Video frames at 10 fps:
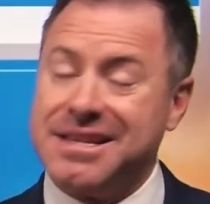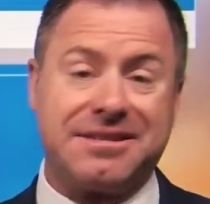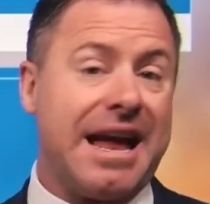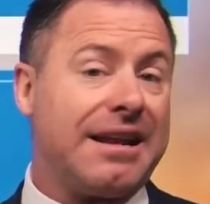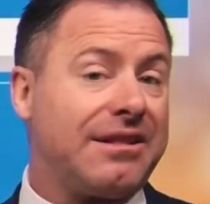
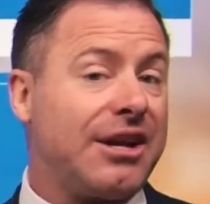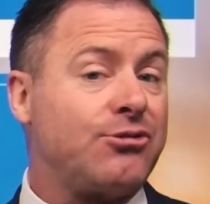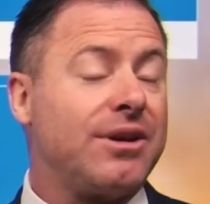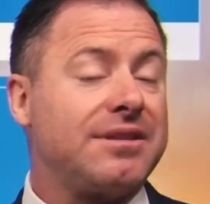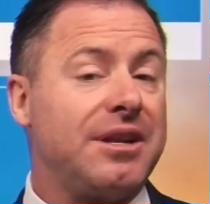Static
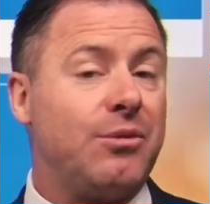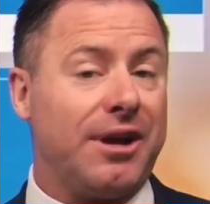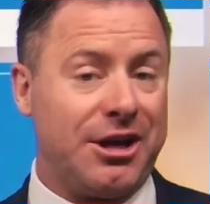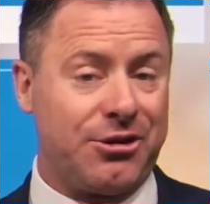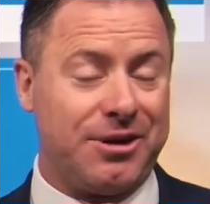electricity will
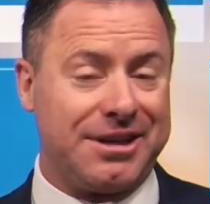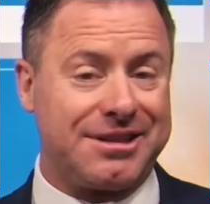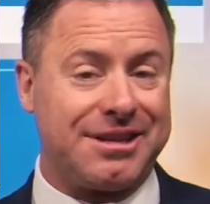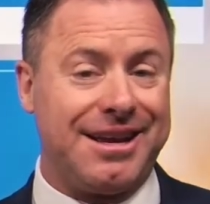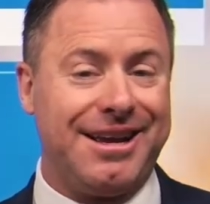
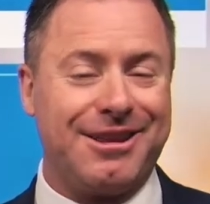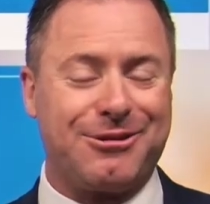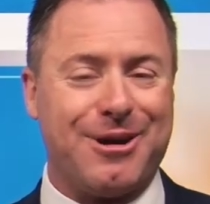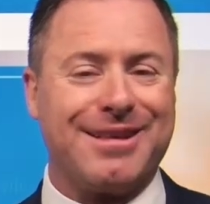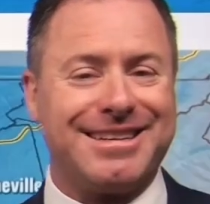increase
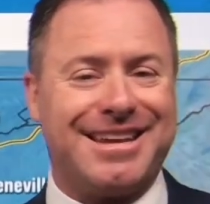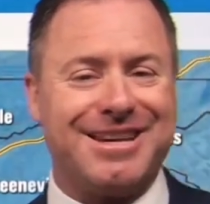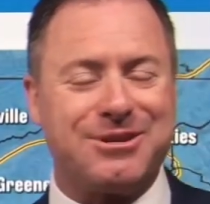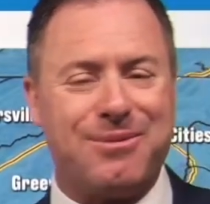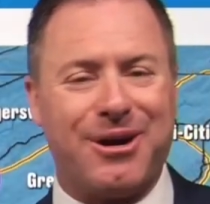throughout the
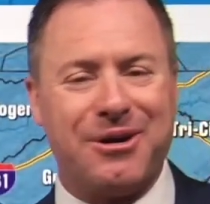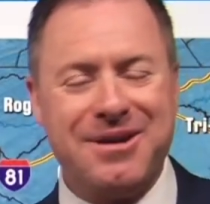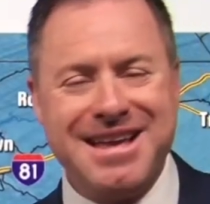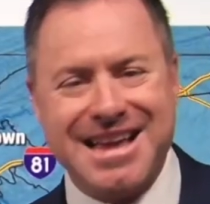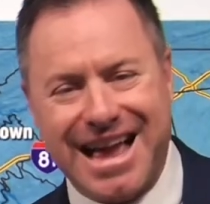day tomorrow
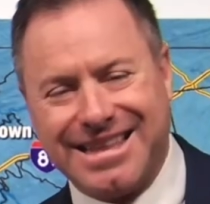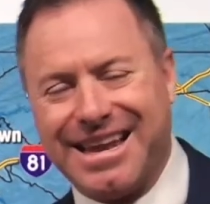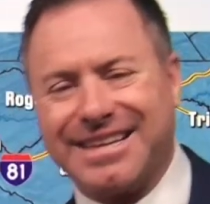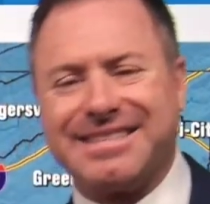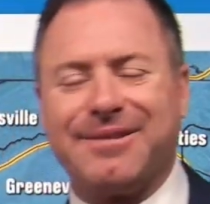and the
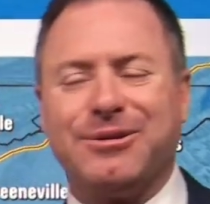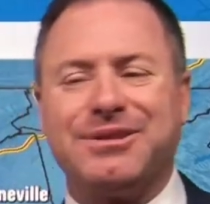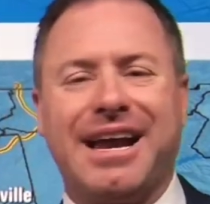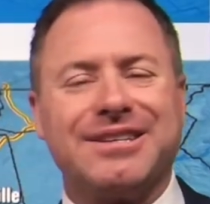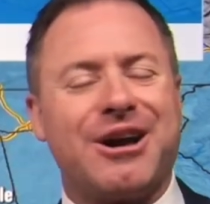next several
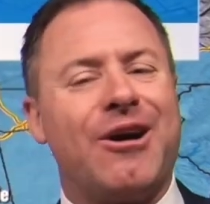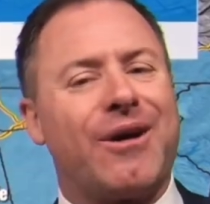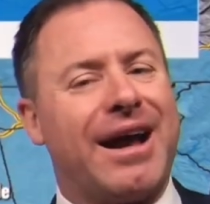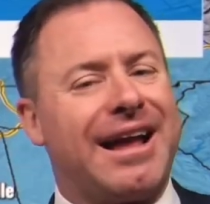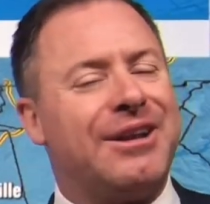days. All
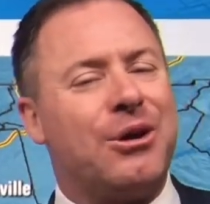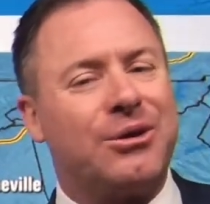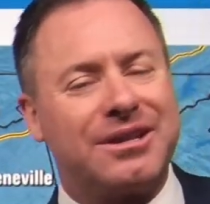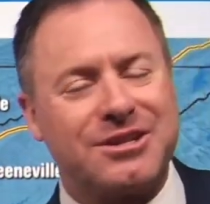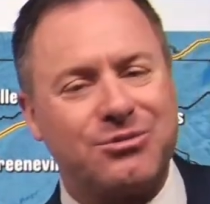right, I
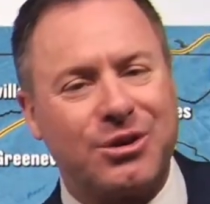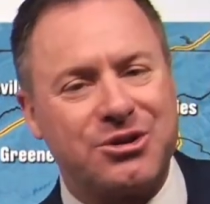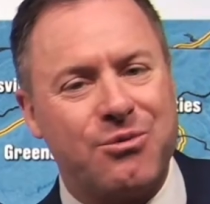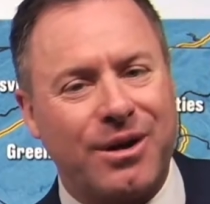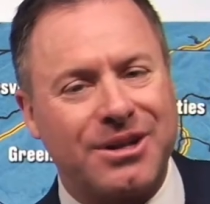know this is what
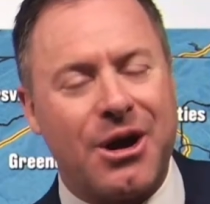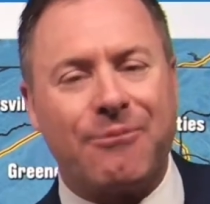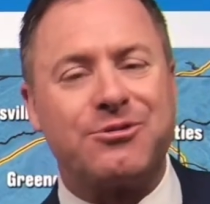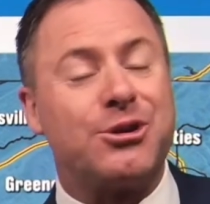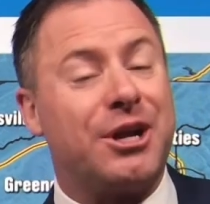you want to know,
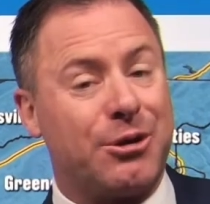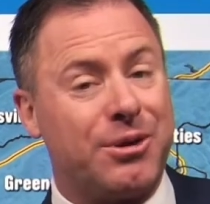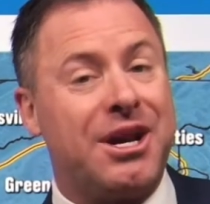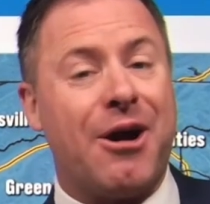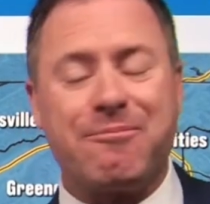so here
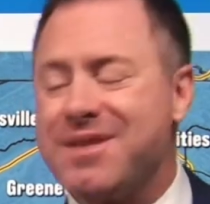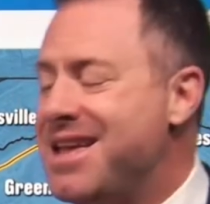we go.